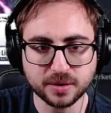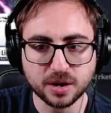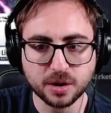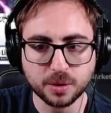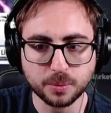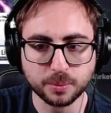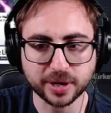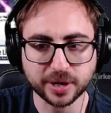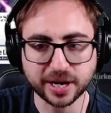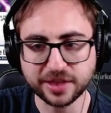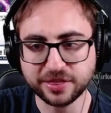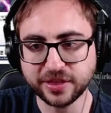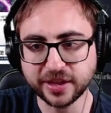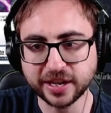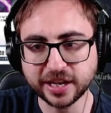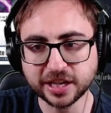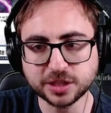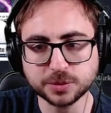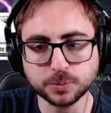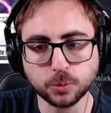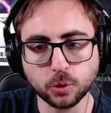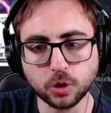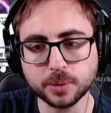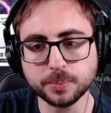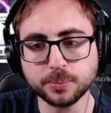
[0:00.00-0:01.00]
but I think it's
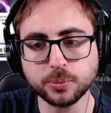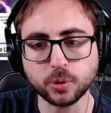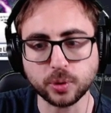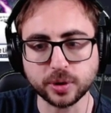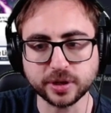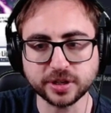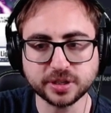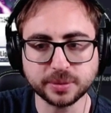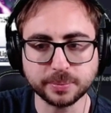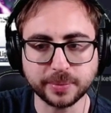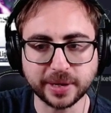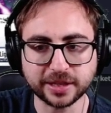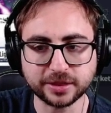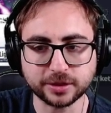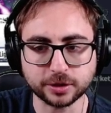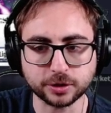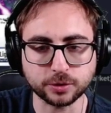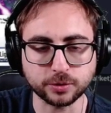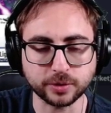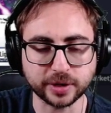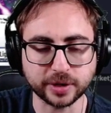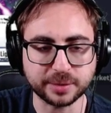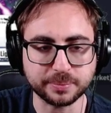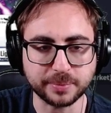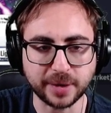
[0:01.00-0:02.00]
more important to make the
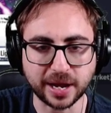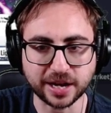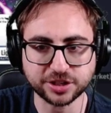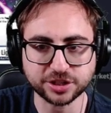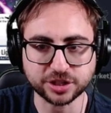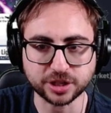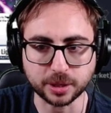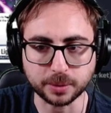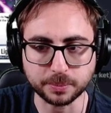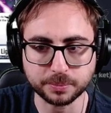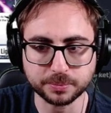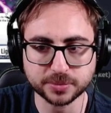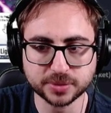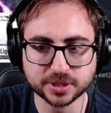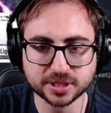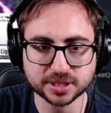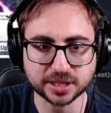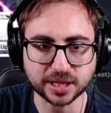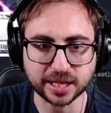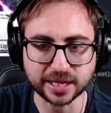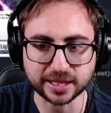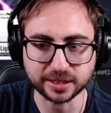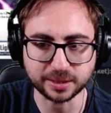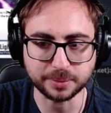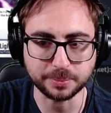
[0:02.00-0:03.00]
green matchup
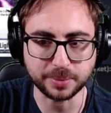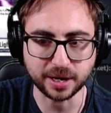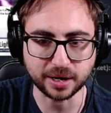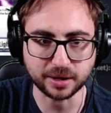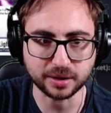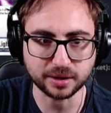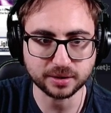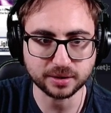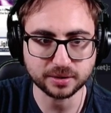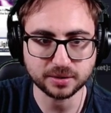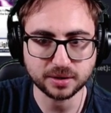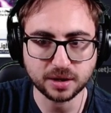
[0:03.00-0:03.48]
slightly better.